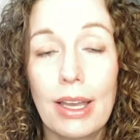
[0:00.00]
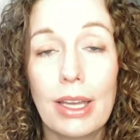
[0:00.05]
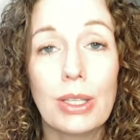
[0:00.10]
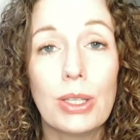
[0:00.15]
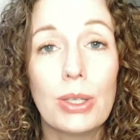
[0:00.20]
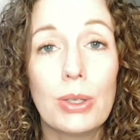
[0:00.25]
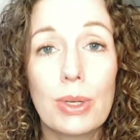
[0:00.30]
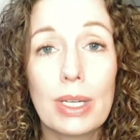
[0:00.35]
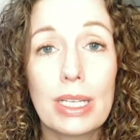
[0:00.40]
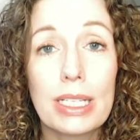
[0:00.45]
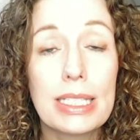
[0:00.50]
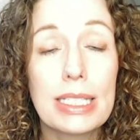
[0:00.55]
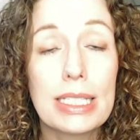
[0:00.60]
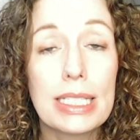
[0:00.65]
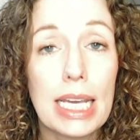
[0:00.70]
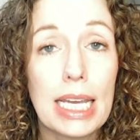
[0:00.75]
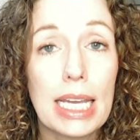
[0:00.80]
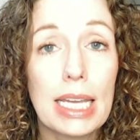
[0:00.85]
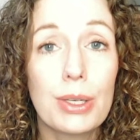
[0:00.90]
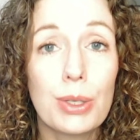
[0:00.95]
you can
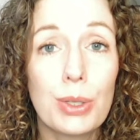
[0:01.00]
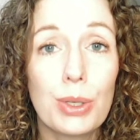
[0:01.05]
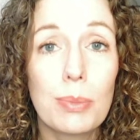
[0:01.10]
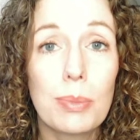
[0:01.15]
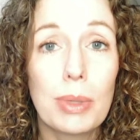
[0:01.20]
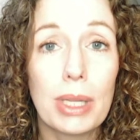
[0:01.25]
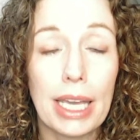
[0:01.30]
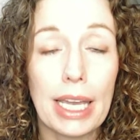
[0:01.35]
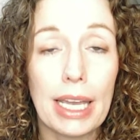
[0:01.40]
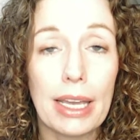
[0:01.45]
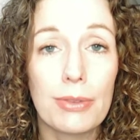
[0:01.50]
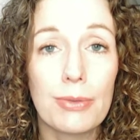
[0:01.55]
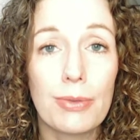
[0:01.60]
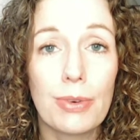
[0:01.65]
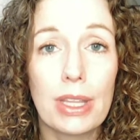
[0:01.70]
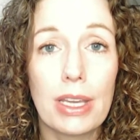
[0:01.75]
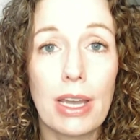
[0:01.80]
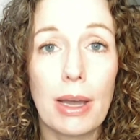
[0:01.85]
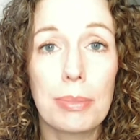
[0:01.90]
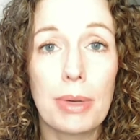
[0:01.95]
stay in your plan for
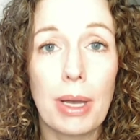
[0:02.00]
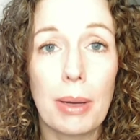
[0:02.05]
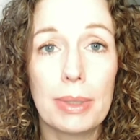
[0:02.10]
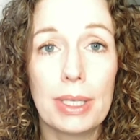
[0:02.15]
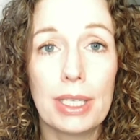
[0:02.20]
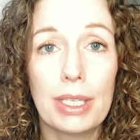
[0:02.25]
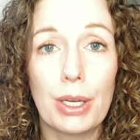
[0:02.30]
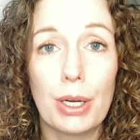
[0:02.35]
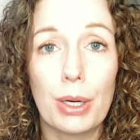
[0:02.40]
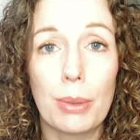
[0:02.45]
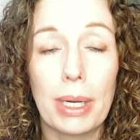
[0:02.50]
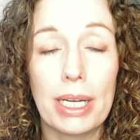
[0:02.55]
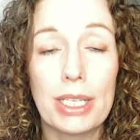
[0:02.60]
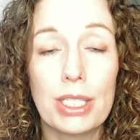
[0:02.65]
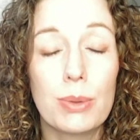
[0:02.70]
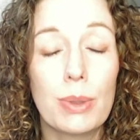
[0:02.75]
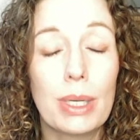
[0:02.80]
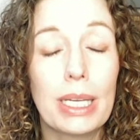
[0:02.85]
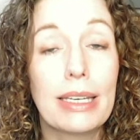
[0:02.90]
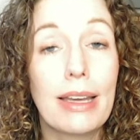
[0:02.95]
the upcoming year by
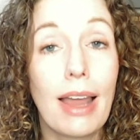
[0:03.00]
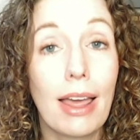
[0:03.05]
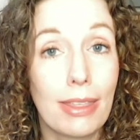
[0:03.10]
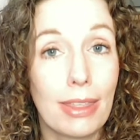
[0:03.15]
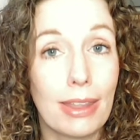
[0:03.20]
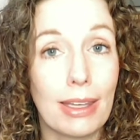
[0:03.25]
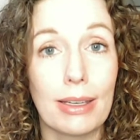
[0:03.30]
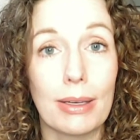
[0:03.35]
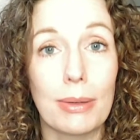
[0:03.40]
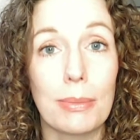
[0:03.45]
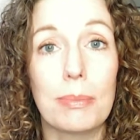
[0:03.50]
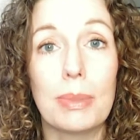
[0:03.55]
doing nothing